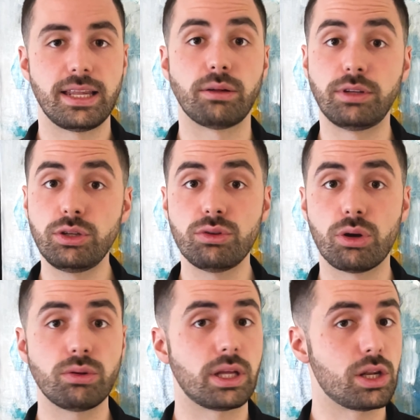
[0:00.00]
Now, did you
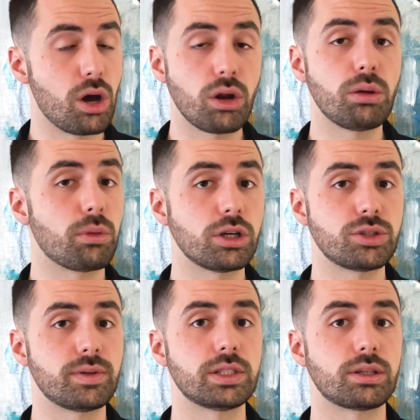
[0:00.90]
know that not all
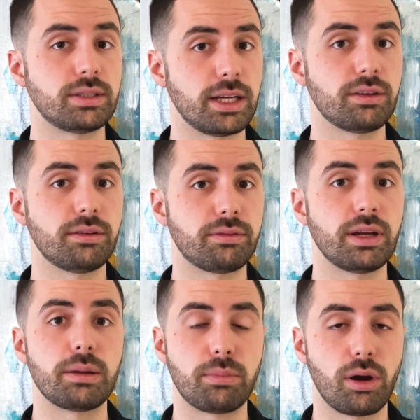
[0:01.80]
margarines are dairy-free
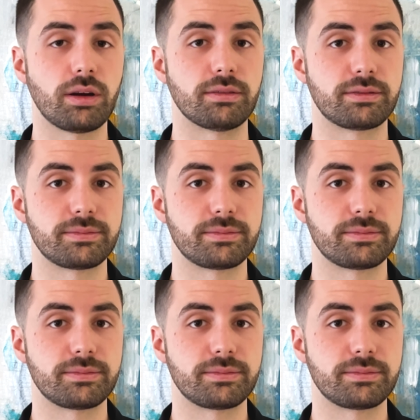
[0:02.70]
and parve?